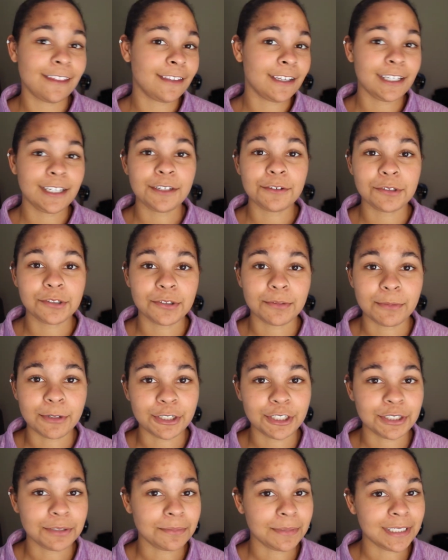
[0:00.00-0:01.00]
Thank you so
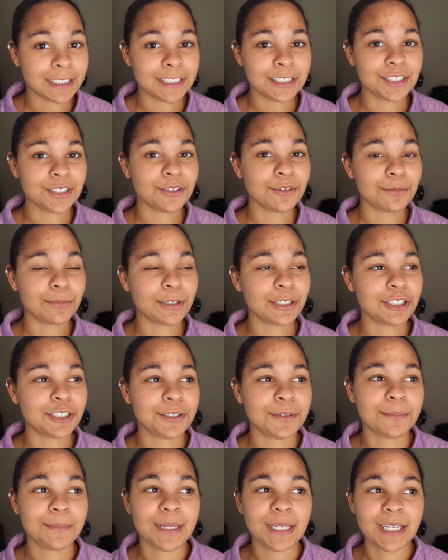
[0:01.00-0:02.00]
much, it means so
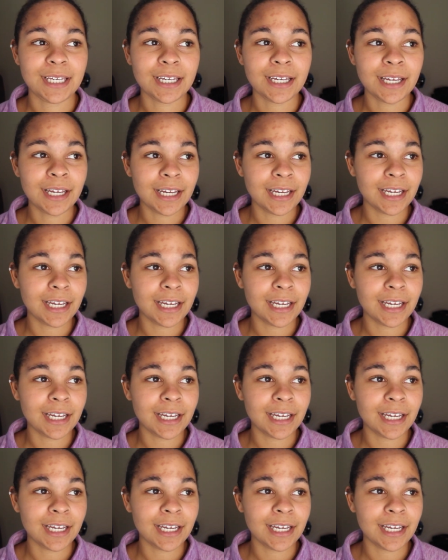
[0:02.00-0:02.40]
much to me,